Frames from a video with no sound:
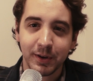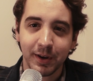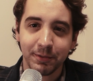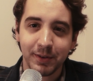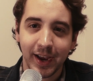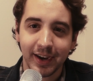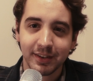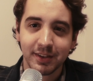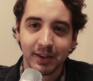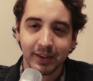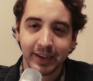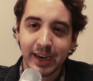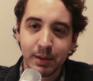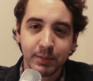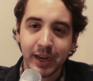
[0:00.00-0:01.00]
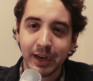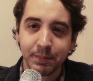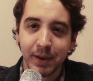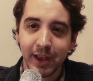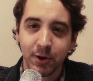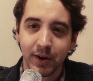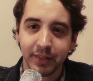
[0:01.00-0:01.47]
VFX and keep
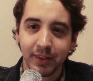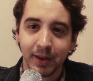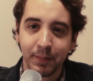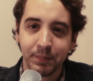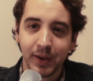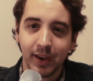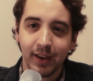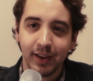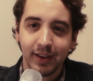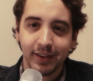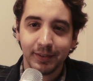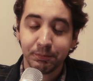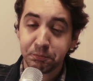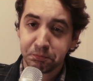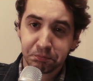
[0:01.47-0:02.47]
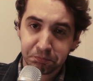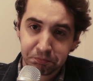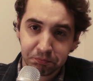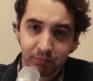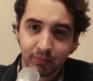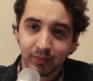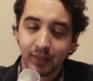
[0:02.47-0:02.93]
getting better at them.
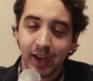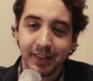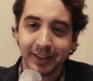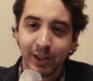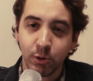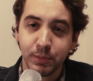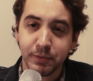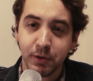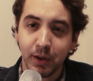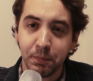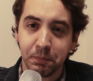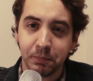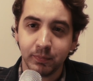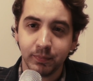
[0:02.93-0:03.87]
I think that would be fun.